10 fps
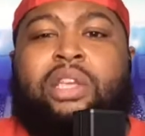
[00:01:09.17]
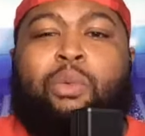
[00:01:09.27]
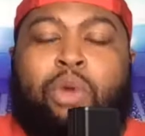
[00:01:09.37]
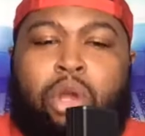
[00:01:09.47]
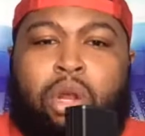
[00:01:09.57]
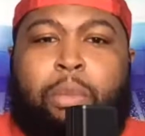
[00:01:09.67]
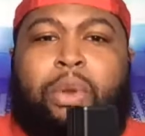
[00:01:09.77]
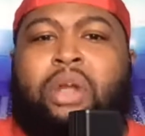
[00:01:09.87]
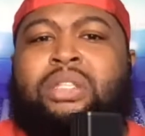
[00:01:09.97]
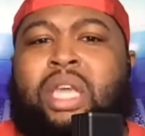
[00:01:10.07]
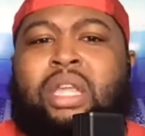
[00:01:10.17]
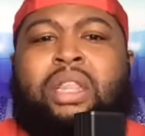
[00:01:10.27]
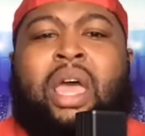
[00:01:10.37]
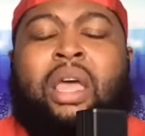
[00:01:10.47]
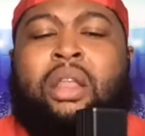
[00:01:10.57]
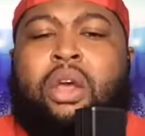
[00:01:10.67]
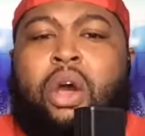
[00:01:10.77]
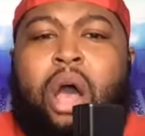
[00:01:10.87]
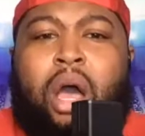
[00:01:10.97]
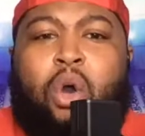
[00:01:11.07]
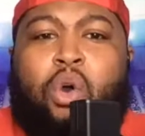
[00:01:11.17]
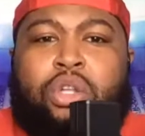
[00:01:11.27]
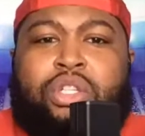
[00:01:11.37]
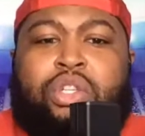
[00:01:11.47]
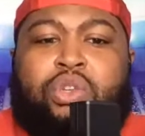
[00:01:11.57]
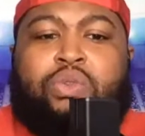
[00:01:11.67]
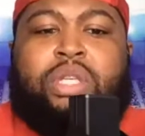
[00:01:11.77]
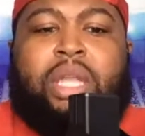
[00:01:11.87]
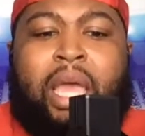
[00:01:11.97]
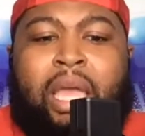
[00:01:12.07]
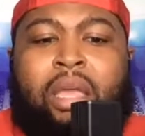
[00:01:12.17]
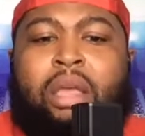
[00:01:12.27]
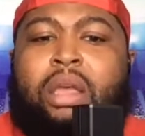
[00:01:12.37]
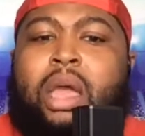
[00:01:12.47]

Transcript: And we're going to partake that onto you today.